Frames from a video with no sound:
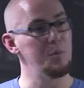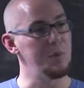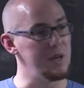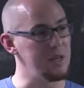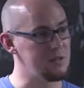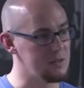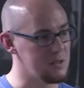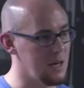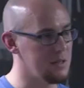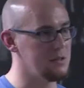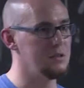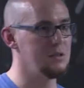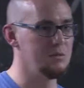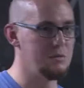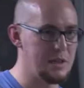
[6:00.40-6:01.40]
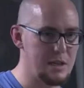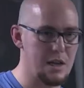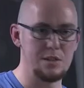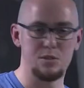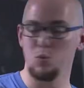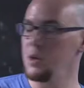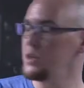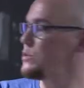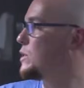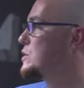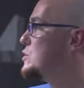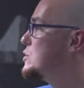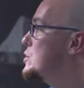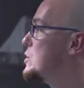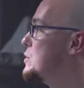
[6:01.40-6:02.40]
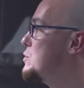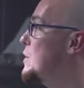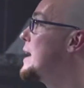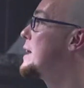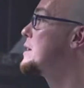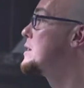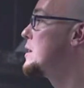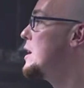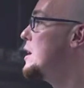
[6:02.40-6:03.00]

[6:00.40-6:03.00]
but it started to realize which ones should rank.